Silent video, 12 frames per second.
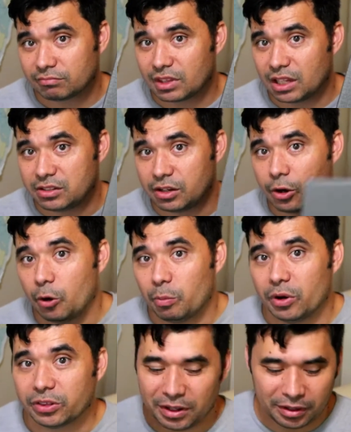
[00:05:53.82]
is a
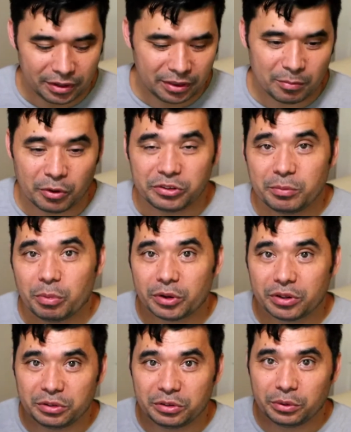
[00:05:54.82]
notebook, though. The most
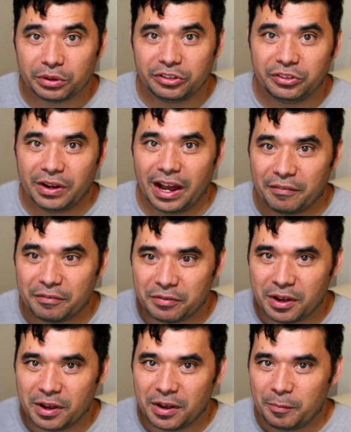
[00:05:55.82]
important tool that you have,
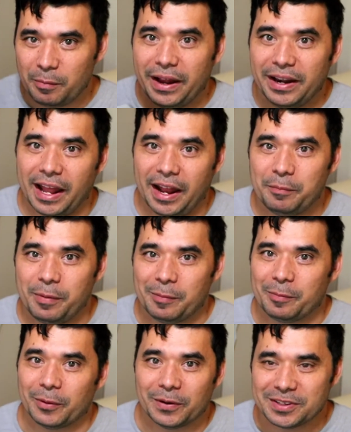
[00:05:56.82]
pen and
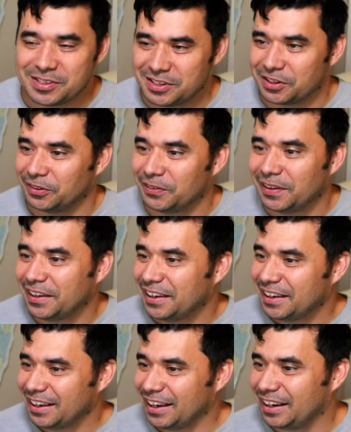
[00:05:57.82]
paper, still
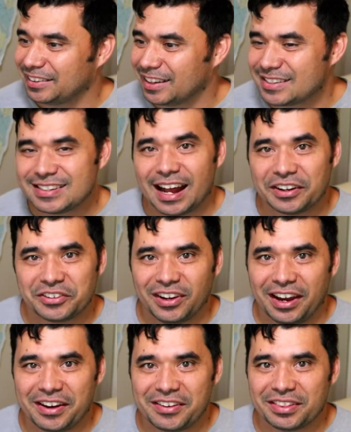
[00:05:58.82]
does not
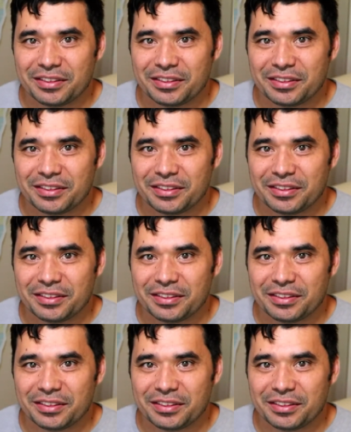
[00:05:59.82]
change the